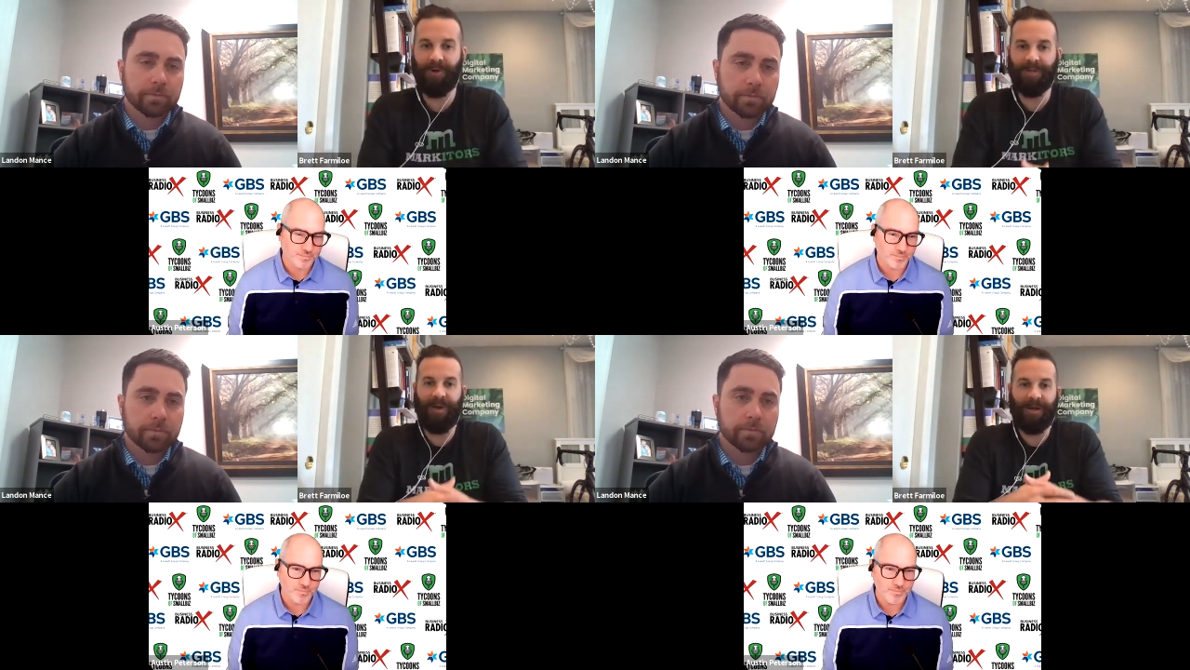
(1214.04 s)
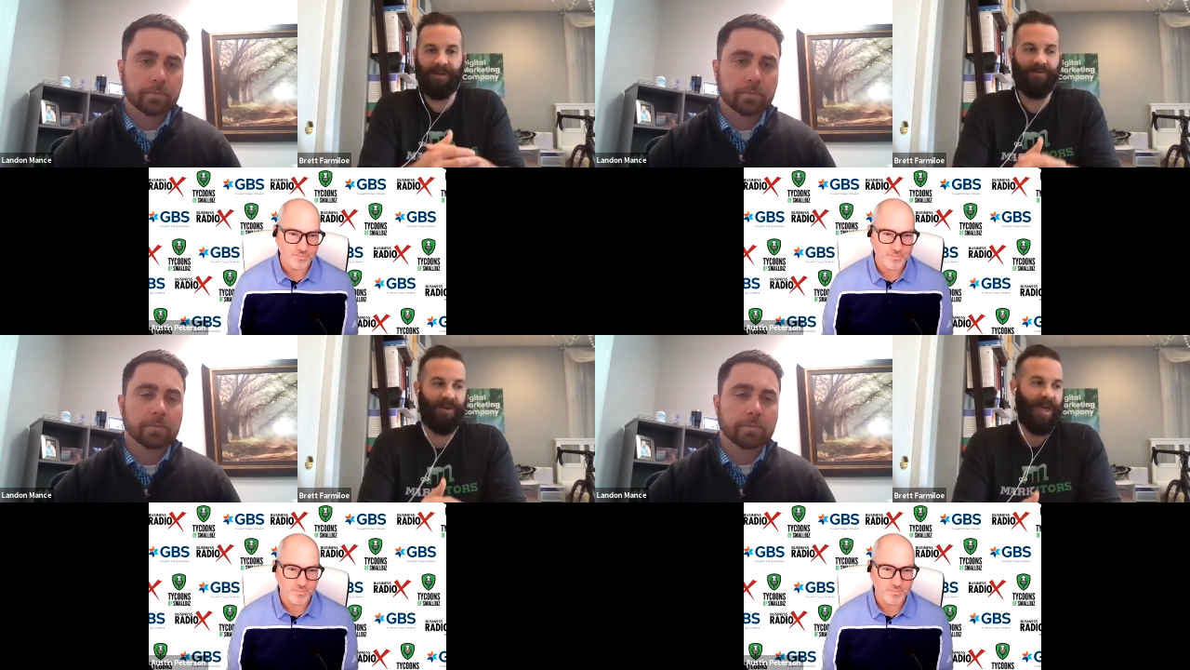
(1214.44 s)

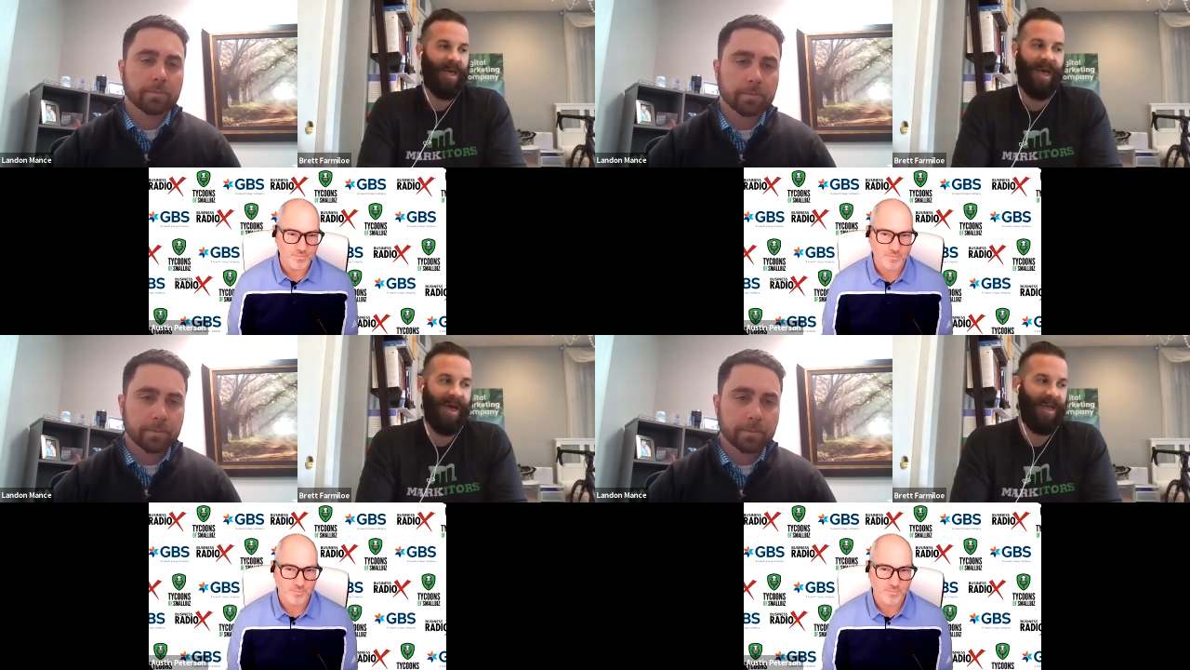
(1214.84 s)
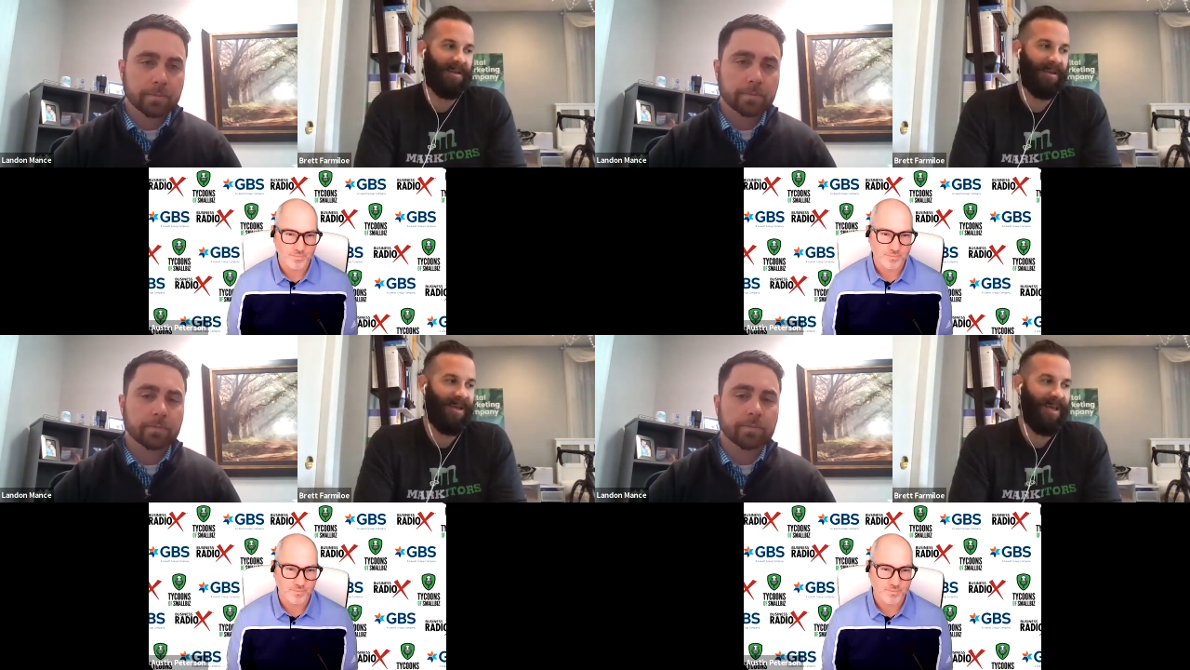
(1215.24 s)
Speaker 1: perspective.
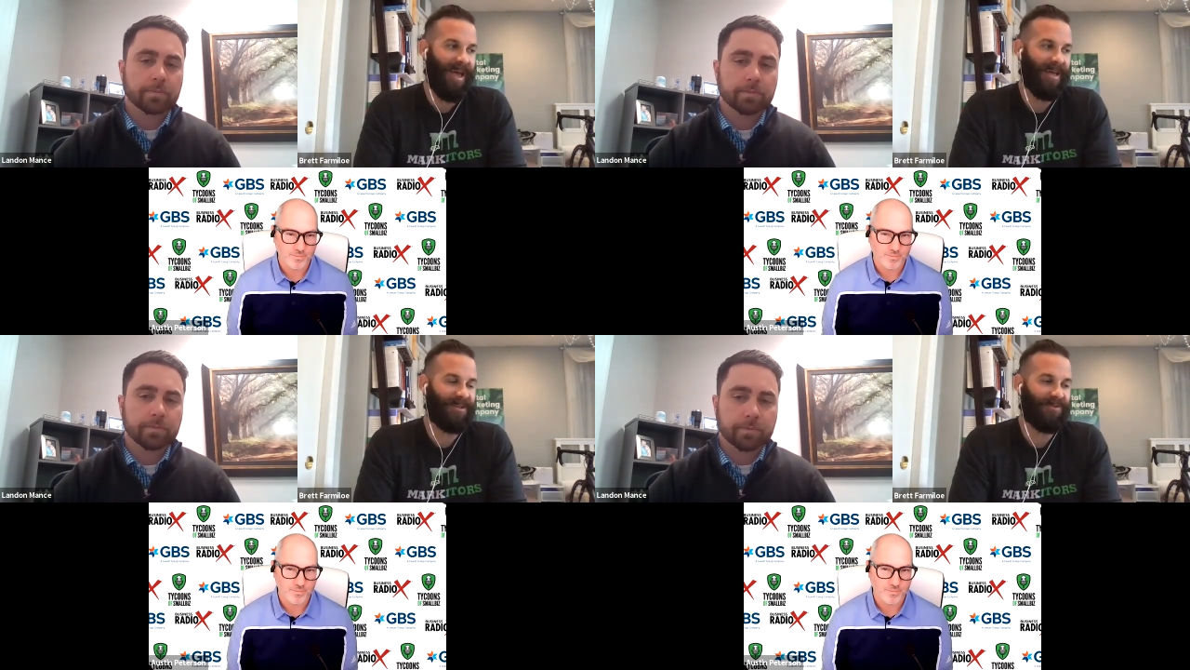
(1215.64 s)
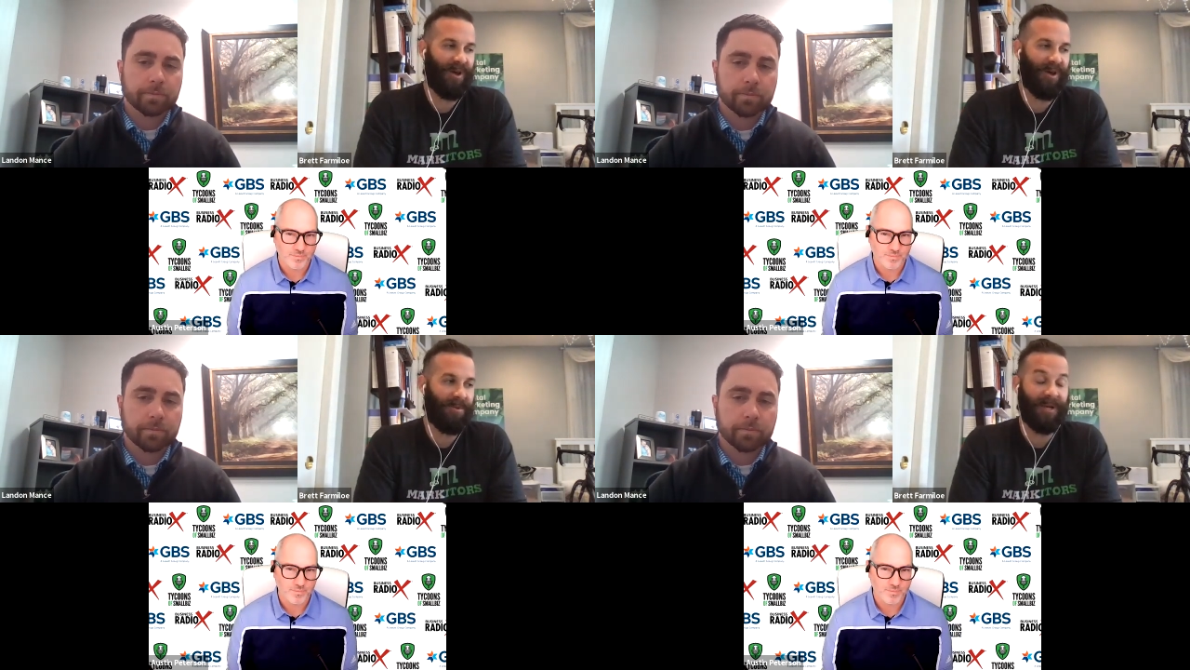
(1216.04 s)
And it's
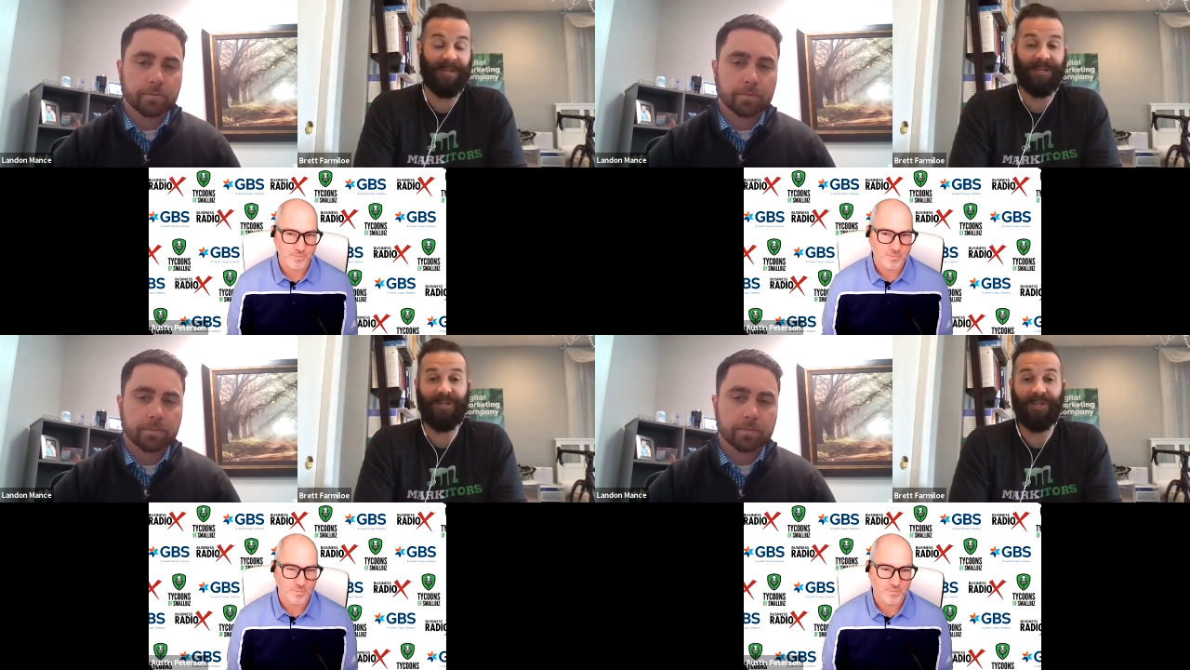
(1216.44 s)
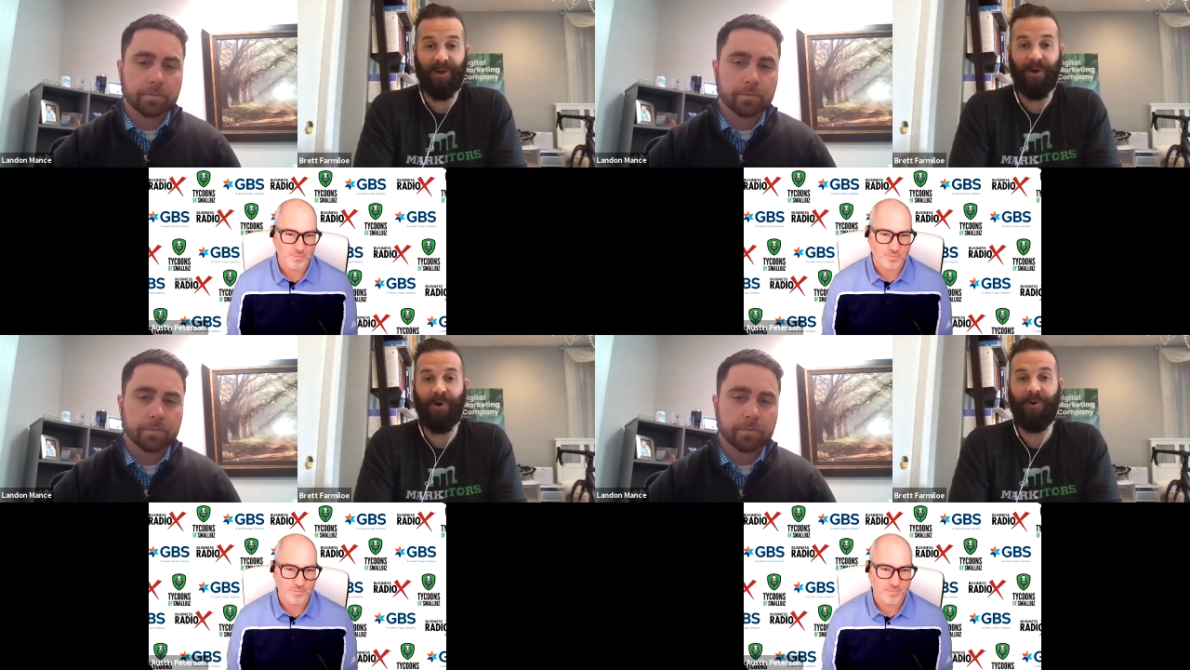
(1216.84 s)
funny because it's
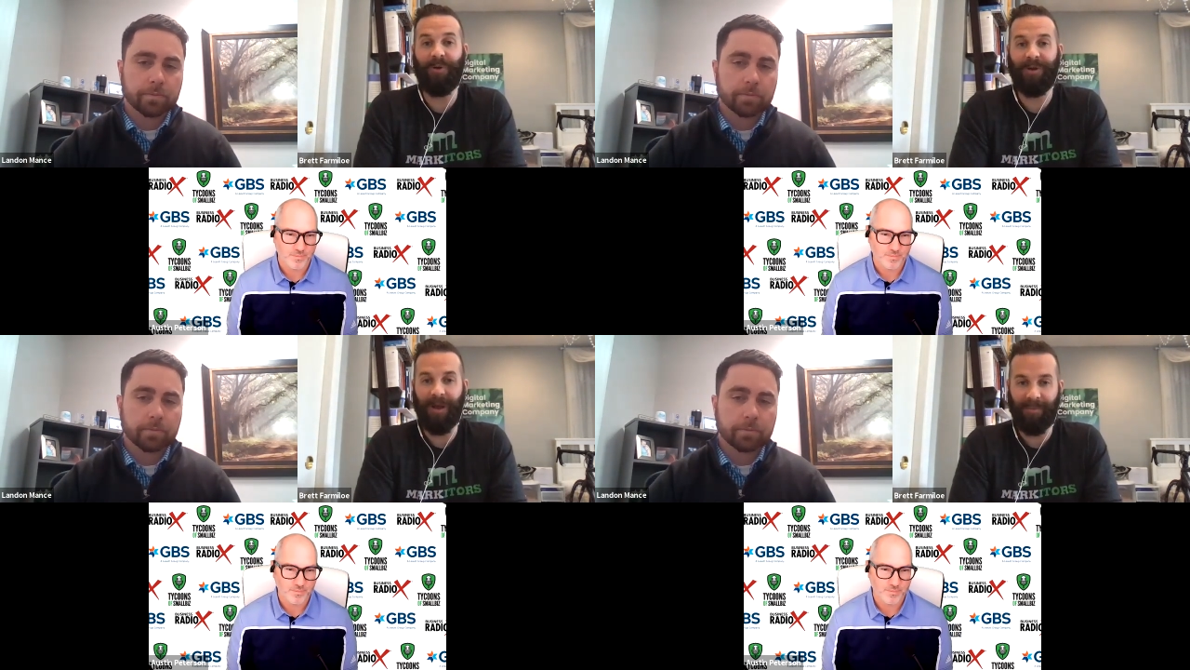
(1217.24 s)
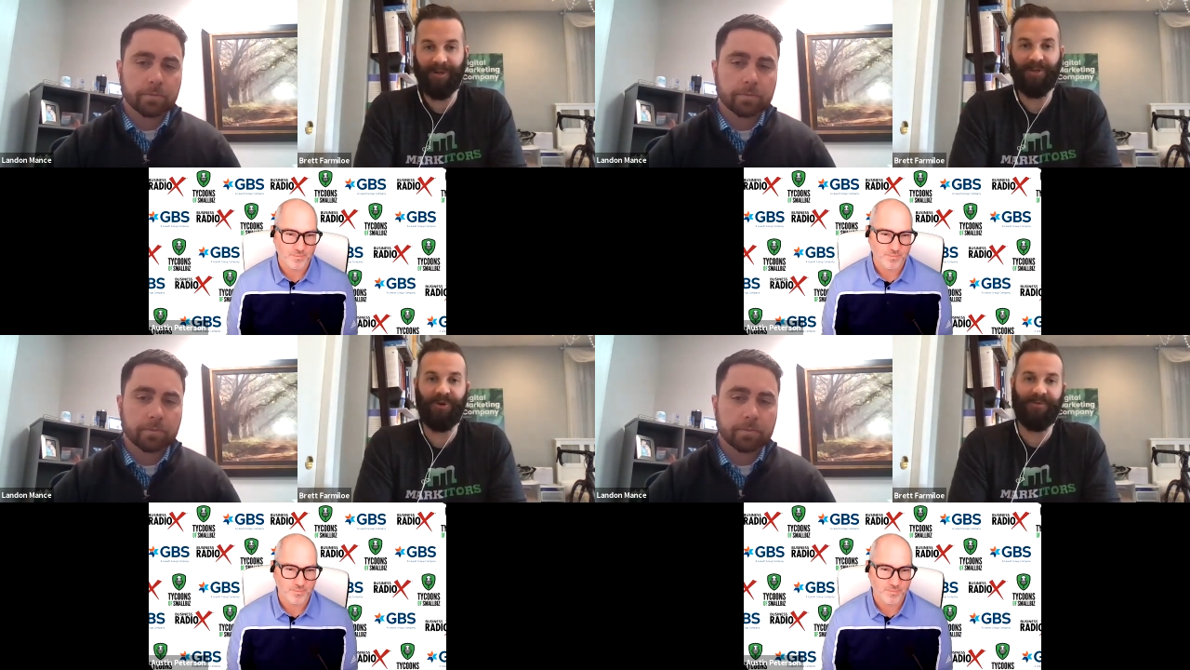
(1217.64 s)
so
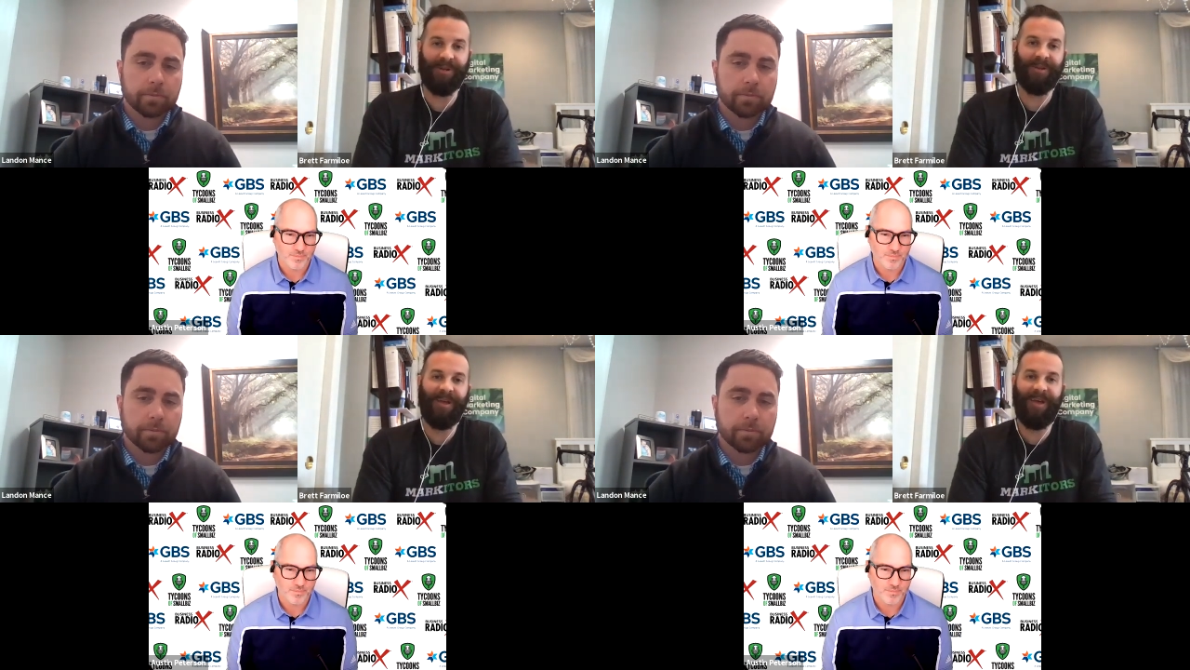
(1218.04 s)
numbers driven.